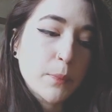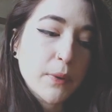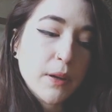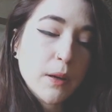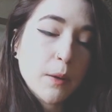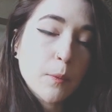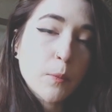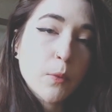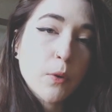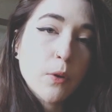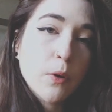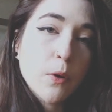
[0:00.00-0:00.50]

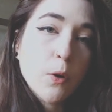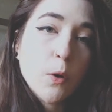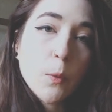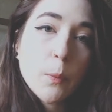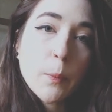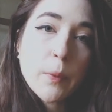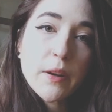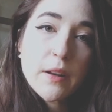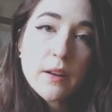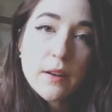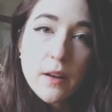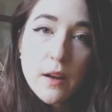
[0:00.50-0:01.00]
being more
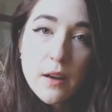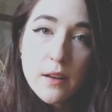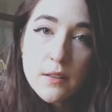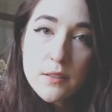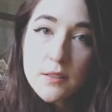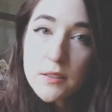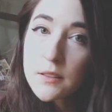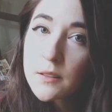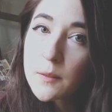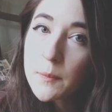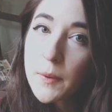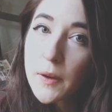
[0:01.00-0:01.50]
open and
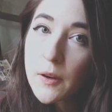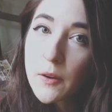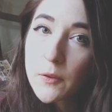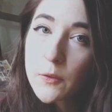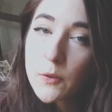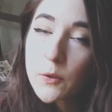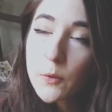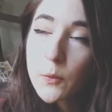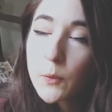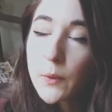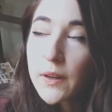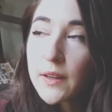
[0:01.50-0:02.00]
honest
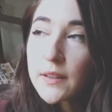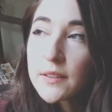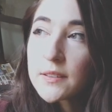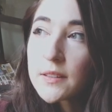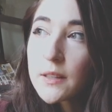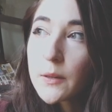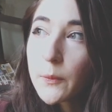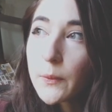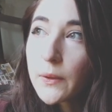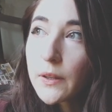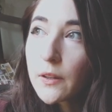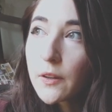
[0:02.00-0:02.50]
about the ways
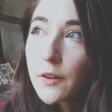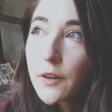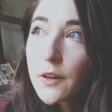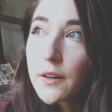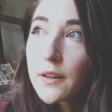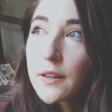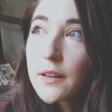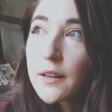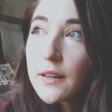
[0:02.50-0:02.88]
that we learn,